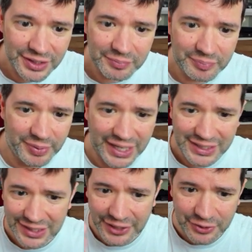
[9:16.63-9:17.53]

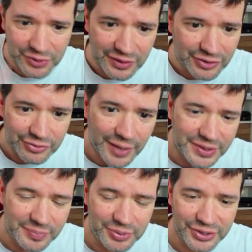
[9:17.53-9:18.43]
backlight or whatever crap
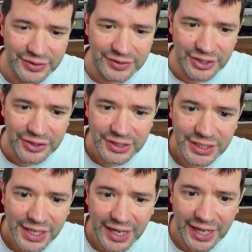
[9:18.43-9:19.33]
they put in there,
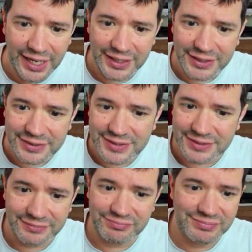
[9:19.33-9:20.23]
and
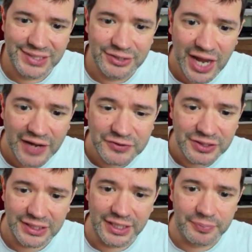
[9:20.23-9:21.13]
you have to
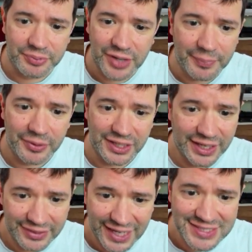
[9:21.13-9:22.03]
clean it properly.
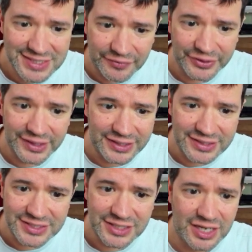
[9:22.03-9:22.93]
That's something that
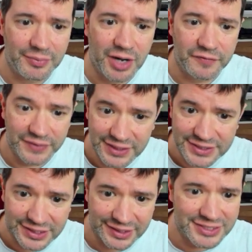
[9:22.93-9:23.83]
doesn't come off
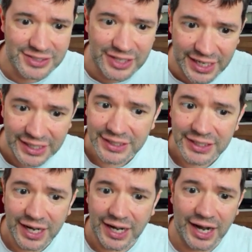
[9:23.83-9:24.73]
easily. That's not
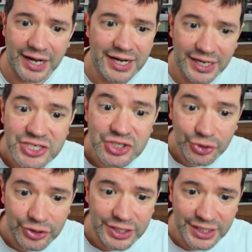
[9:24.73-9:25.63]
a gun
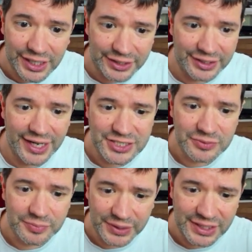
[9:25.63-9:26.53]
store gun. It has to
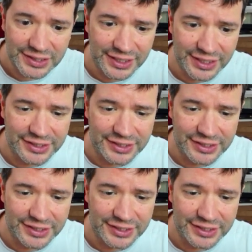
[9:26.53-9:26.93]
be cleaned.